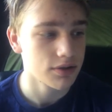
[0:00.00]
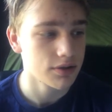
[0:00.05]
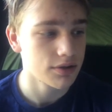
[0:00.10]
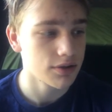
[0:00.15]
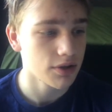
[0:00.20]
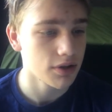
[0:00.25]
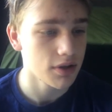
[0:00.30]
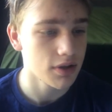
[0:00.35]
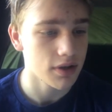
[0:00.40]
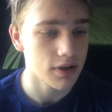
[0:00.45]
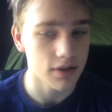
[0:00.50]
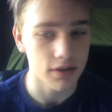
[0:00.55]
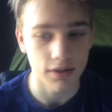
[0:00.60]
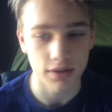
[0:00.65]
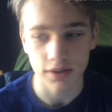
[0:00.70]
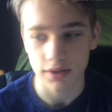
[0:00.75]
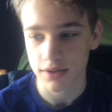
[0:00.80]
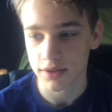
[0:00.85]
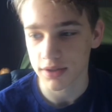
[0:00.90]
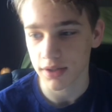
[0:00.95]
turning into
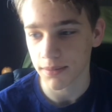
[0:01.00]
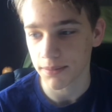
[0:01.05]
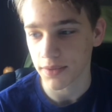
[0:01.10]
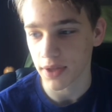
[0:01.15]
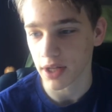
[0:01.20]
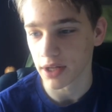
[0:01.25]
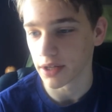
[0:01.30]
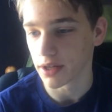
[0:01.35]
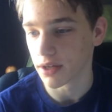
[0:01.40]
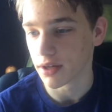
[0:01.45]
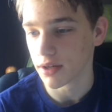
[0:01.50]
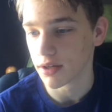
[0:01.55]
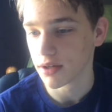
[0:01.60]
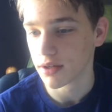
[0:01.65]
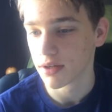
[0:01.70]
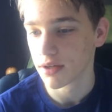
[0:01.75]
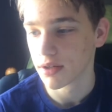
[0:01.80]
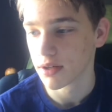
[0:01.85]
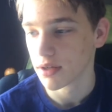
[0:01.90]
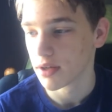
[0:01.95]
something
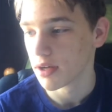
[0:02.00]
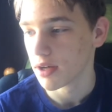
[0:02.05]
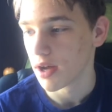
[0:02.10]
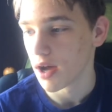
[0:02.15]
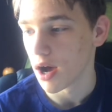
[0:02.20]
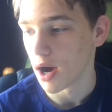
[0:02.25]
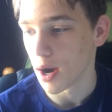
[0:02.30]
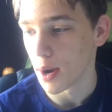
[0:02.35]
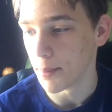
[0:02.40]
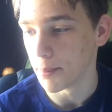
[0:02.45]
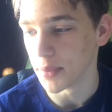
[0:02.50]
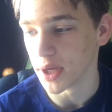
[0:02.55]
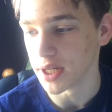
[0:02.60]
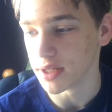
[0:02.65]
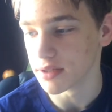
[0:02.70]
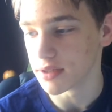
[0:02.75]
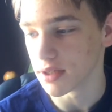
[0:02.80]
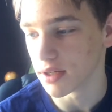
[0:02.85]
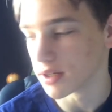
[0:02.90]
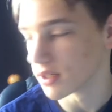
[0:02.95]

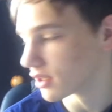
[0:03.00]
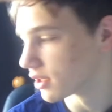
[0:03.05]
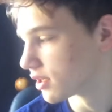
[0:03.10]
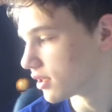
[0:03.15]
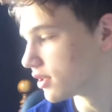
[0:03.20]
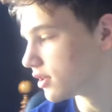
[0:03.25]
amazing.